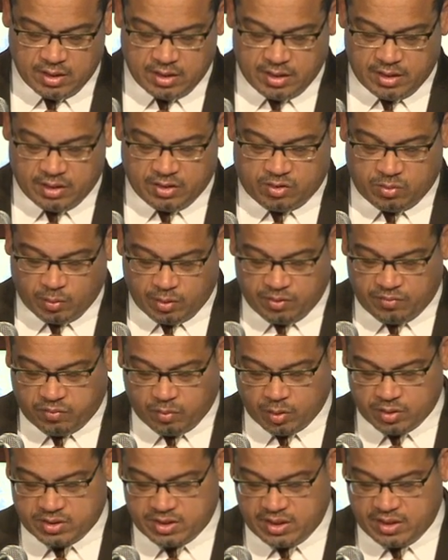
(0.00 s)
In
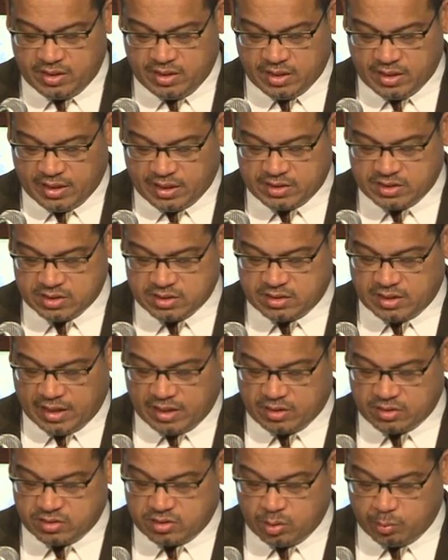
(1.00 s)
2014, the election
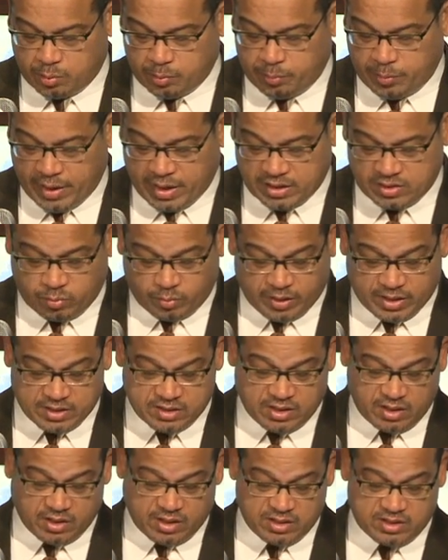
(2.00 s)
cycle, super PACs raised
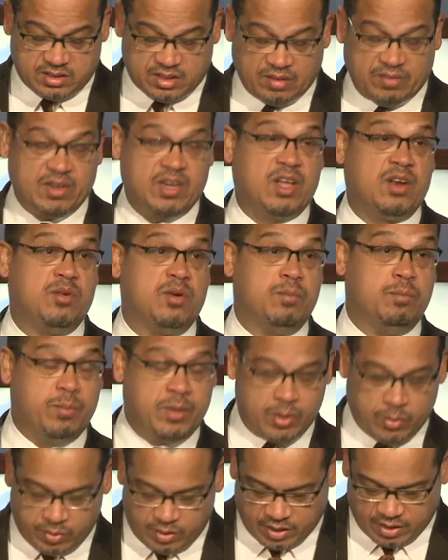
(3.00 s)
nearly $700
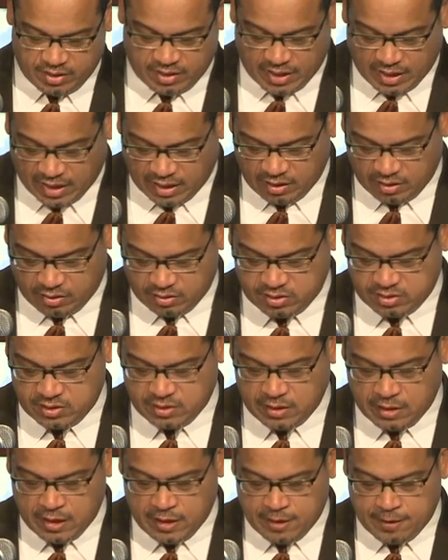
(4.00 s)
million.
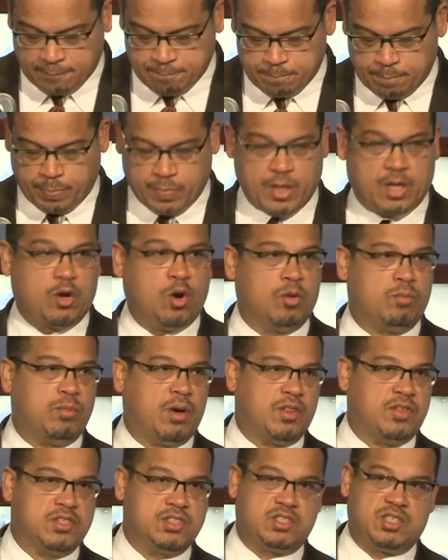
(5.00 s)
The Koch
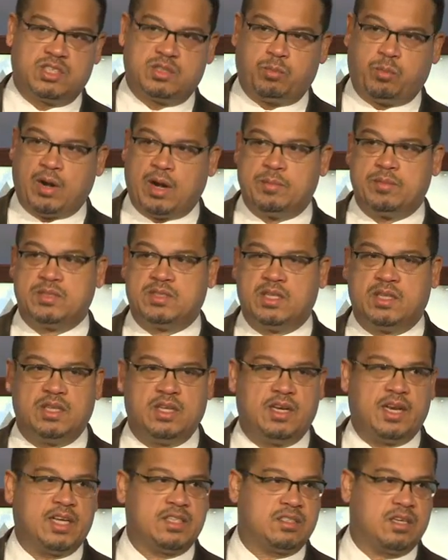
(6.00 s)
brothers just promised that in the
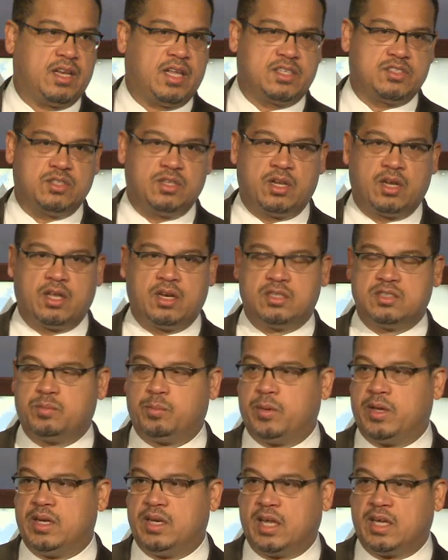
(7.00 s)
next election they're going to
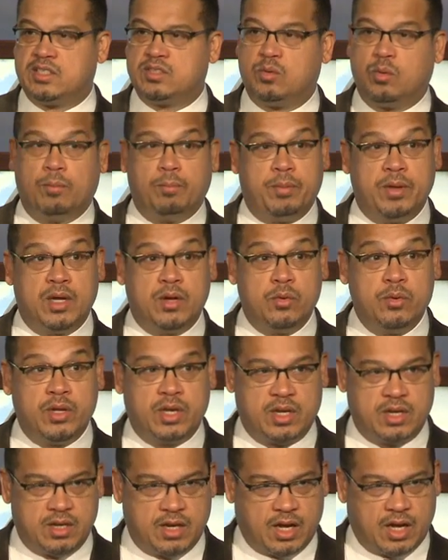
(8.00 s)
spend next to $1
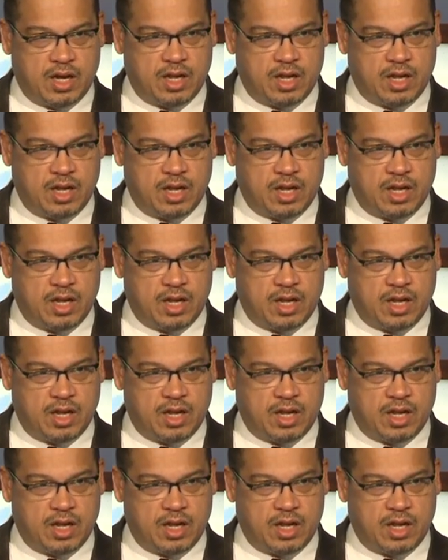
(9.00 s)
billion.